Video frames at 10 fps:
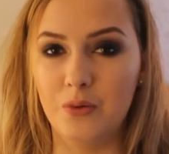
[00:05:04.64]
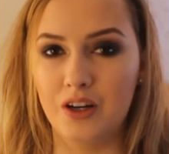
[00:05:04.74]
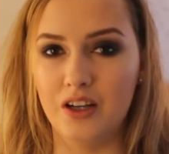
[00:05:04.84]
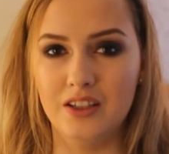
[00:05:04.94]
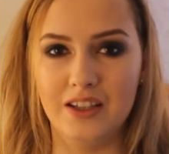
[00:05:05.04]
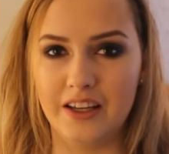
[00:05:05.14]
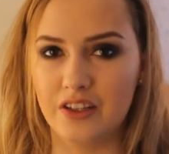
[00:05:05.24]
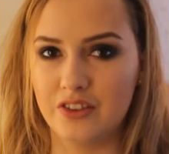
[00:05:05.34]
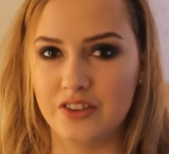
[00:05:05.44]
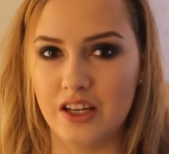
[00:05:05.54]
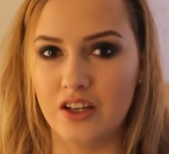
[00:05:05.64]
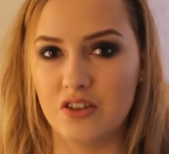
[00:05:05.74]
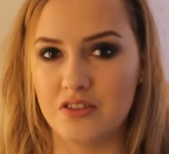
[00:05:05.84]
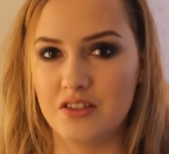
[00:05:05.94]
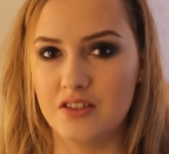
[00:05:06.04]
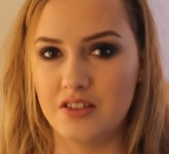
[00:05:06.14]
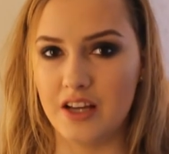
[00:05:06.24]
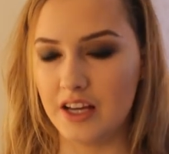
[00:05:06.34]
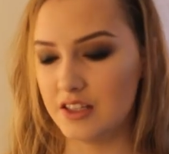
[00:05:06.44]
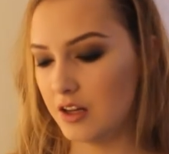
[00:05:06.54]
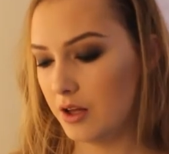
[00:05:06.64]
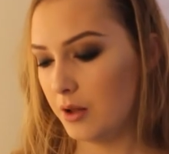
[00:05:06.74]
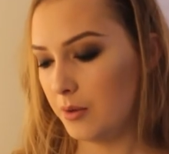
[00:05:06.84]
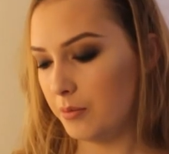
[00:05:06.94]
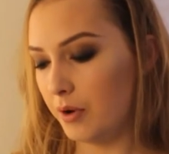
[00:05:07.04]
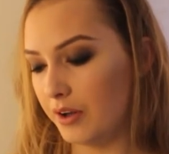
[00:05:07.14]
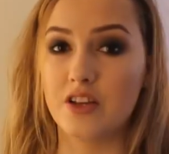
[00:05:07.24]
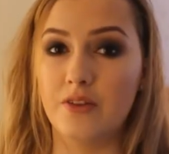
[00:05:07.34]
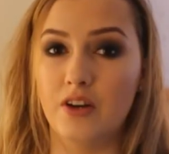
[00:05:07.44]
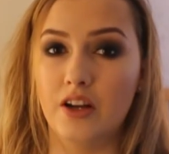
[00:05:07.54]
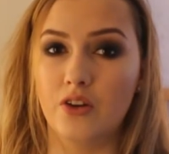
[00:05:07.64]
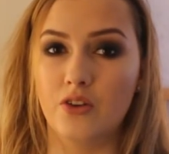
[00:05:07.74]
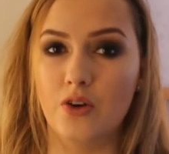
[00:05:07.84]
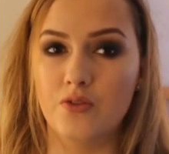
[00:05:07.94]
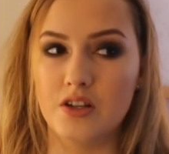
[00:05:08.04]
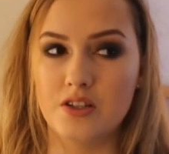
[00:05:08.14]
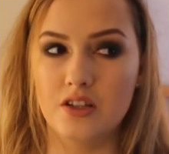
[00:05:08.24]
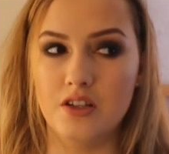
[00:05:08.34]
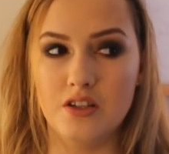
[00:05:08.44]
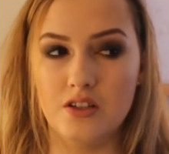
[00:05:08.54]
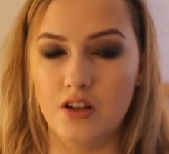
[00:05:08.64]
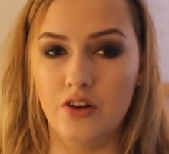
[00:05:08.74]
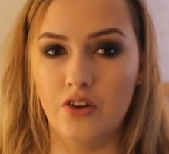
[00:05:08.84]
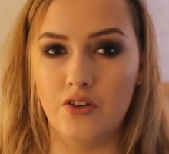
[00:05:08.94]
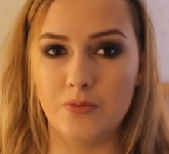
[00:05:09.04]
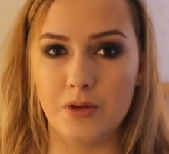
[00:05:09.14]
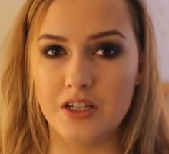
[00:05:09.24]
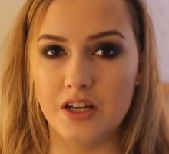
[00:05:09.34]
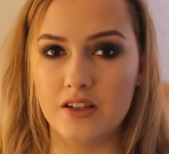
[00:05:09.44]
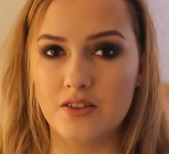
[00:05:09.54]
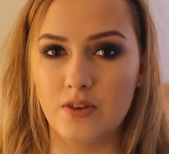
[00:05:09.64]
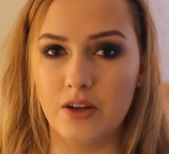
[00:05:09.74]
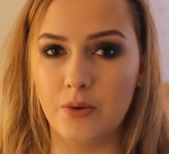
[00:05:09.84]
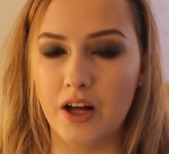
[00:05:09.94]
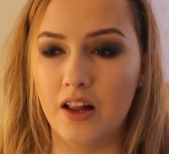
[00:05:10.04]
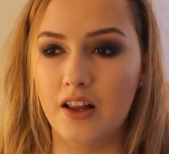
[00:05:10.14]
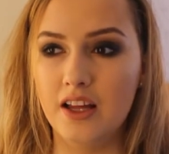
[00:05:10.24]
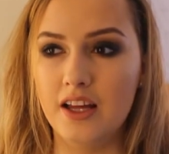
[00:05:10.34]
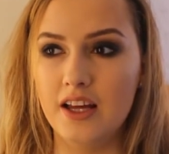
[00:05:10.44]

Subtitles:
where like your skin looks dead, but it have really good coverage. It did cover my cheeks really well.